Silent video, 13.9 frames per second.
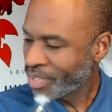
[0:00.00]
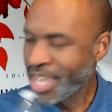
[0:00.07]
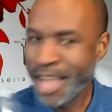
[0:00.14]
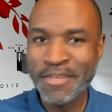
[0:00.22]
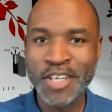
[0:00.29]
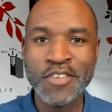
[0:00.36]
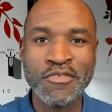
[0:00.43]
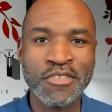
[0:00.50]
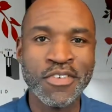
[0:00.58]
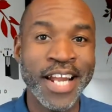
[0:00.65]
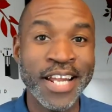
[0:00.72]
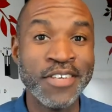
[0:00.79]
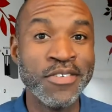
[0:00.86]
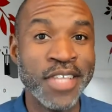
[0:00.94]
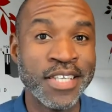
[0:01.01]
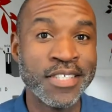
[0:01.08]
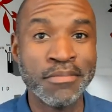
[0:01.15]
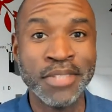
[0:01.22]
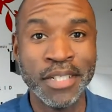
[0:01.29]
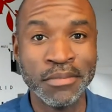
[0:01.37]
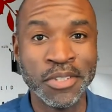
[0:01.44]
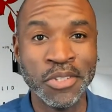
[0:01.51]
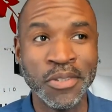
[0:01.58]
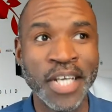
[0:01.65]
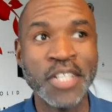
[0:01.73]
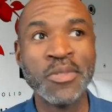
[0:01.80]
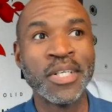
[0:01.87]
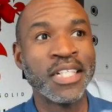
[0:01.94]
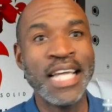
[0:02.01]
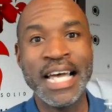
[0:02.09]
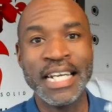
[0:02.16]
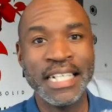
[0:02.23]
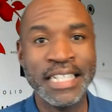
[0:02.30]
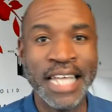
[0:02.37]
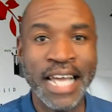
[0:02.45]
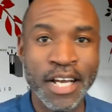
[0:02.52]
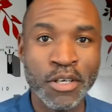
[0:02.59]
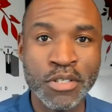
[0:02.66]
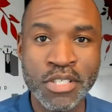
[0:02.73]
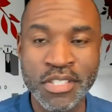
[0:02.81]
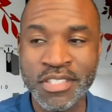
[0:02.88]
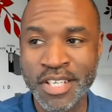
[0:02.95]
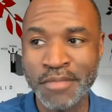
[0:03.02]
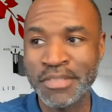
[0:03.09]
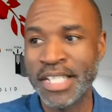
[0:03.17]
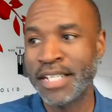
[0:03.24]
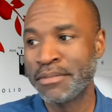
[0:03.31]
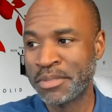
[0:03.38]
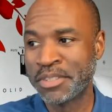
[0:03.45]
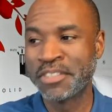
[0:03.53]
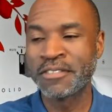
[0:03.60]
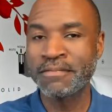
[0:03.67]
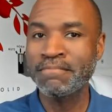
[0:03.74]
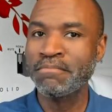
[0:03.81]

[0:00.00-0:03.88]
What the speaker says: I'm not gonna front. I do that sometimes too. I do it a lot in a house, and sometimes